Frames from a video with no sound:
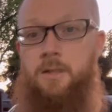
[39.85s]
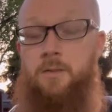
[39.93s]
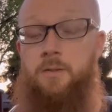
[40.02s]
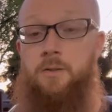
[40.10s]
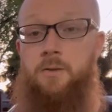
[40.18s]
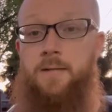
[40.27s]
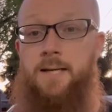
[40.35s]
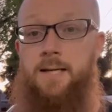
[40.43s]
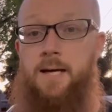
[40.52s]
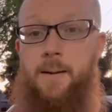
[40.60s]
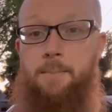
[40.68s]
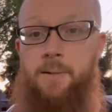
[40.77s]
To do that,
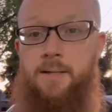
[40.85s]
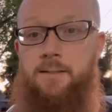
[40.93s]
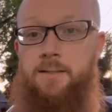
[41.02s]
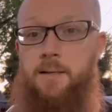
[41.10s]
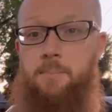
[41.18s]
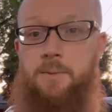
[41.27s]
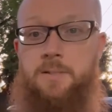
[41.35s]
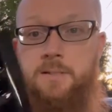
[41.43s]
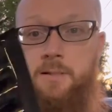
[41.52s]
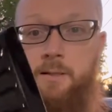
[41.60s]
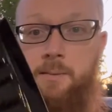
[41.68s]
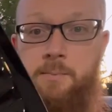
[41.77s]
I picked up
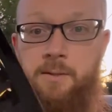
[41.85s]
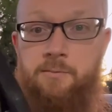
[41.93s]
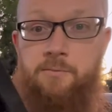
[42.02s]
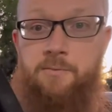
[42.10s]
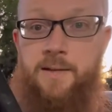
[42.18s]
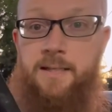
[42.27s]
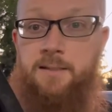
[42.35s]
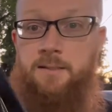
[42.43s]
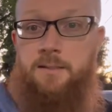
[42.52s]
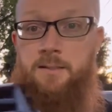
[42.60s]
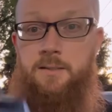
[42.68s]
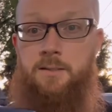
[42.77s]
some
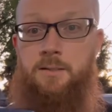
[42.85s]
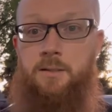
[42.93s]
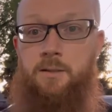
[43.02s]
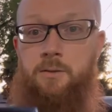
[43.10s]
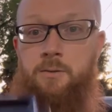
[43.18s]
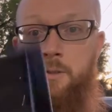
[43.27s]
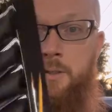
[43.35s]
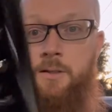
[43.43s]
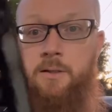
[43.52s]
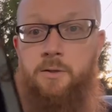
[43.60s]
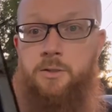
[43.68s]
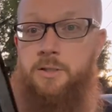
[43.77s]
vents. So
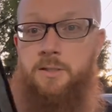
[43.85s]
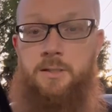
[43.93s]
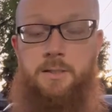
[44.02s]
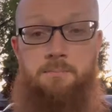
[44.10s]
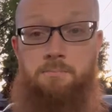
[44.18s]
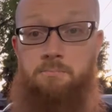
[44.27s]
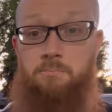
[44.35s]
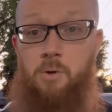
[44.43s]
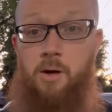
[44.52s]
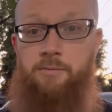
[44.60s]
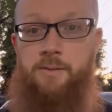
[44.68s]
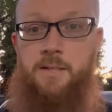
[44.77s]
they're just
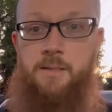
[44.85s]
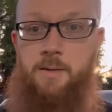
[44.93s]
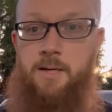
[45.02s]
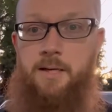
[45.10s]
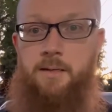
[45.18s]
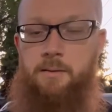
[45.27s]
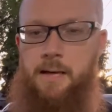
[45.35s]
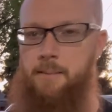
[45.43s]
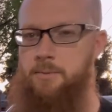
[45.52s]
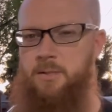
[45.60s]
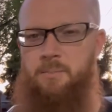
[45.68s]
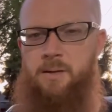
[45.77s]
off of eBay.
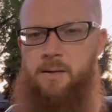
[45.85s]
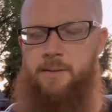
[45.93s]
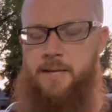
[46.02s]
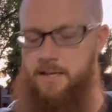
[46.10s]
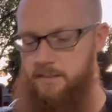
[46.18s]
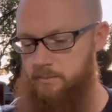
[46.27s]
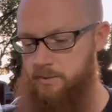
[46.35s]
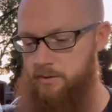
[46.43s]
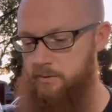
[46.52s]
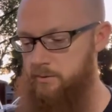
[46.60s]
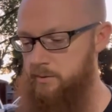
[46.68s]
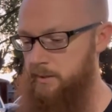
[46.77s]
Amazon probably has them
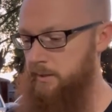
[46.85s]
too.